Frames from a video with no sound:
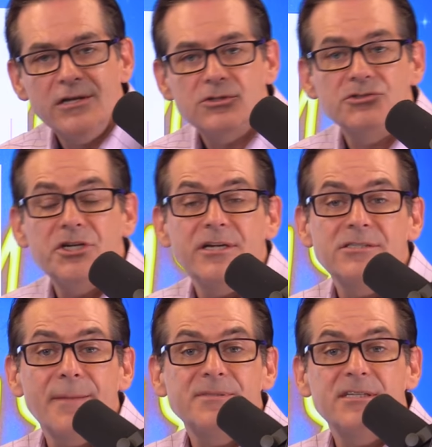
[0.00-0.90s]
So she
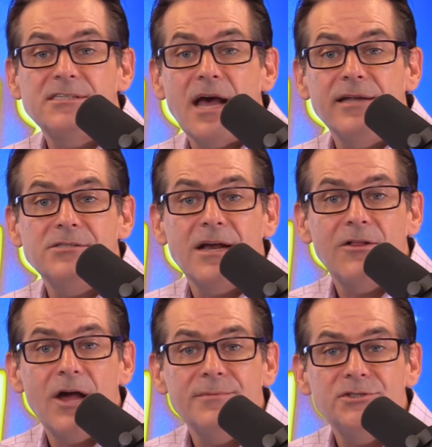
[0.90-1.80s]
accepts the science on
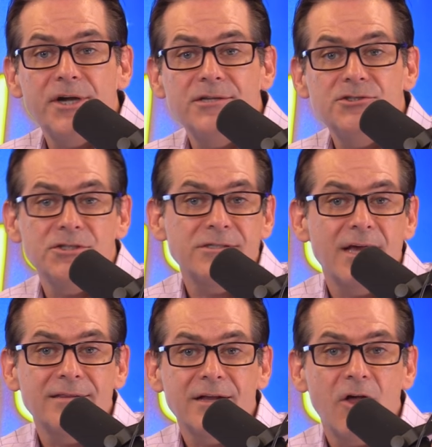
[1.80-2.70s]
climate change, just
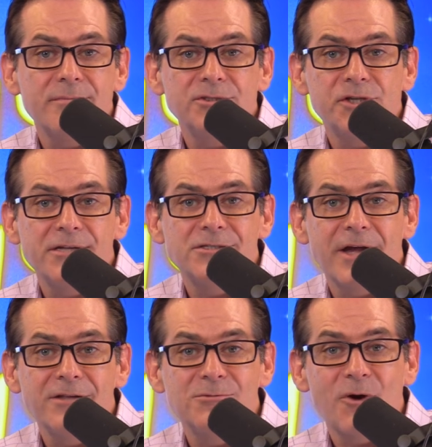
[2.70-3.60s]
not the climate change
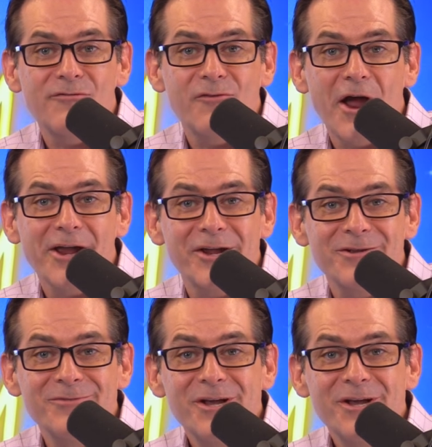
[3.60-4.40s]
science about fracking,